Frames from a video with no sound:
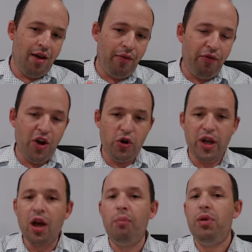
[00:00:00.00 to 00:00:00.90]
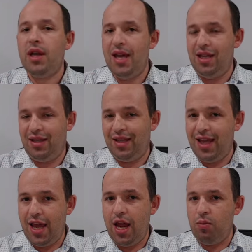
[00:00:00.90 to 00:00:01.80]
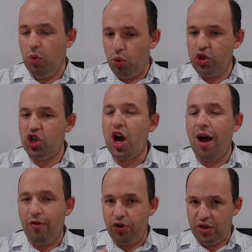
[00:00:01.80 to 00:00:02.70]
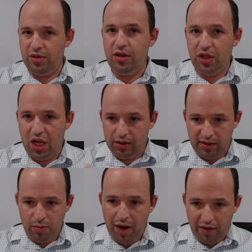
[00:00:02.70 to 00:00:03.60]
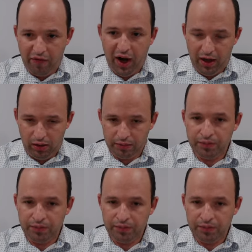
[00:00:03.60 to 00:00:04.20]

Very complicated game, which covered in details in my file.